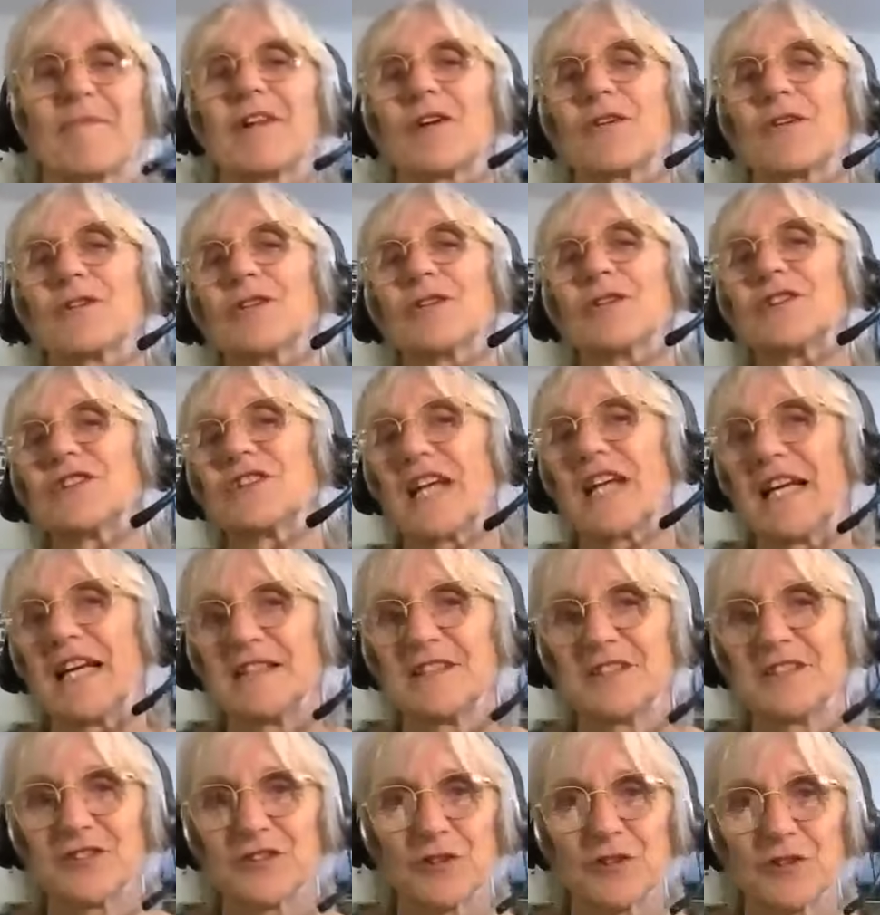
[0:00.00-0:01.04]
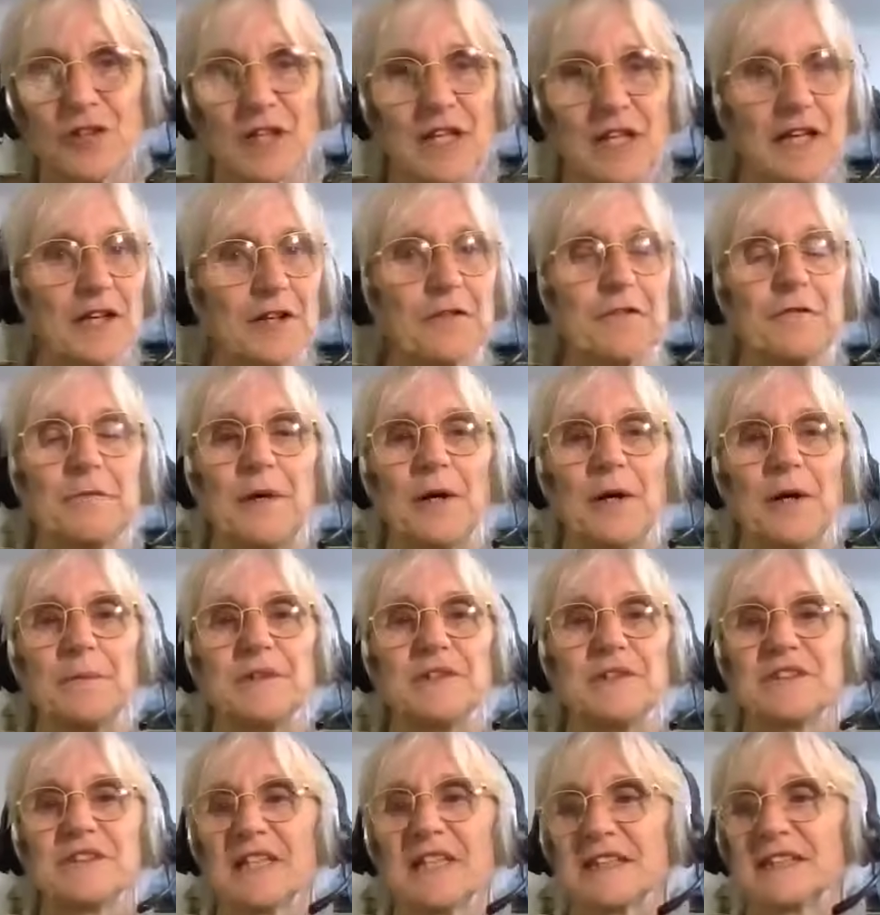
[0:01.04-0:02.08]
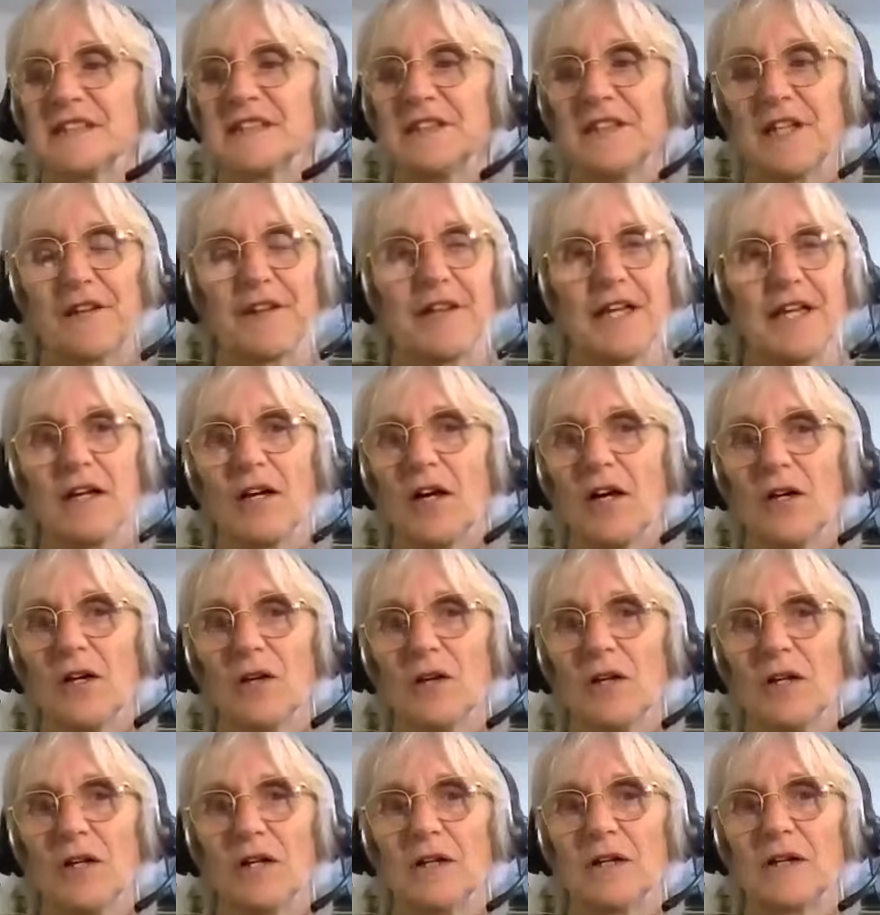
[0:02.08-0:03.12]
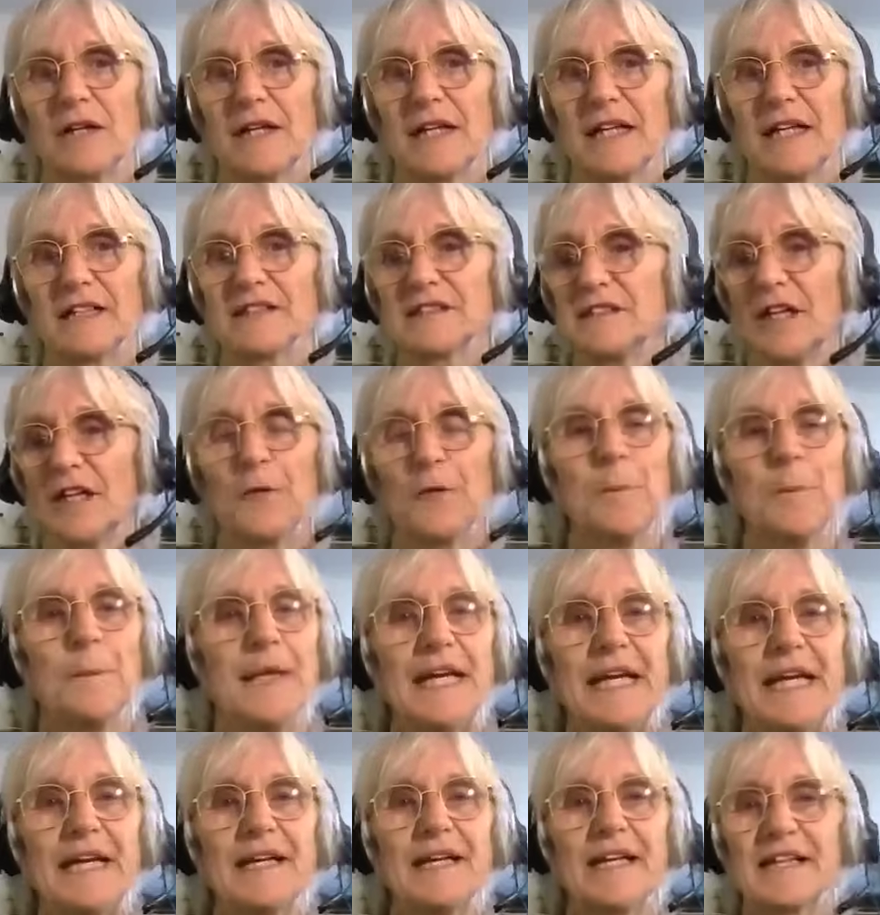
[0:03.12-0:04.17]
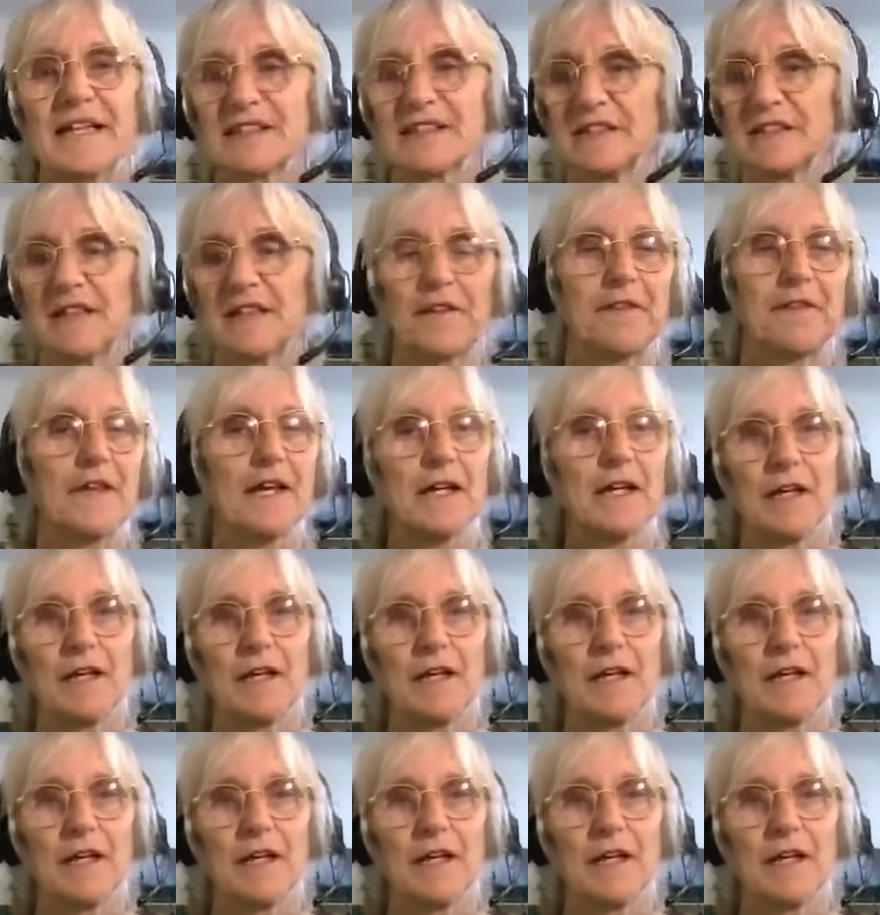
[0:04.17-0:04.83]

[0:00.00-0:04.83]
you could say in the story, a lot of moments, there's nothing going on. There's no me. There's not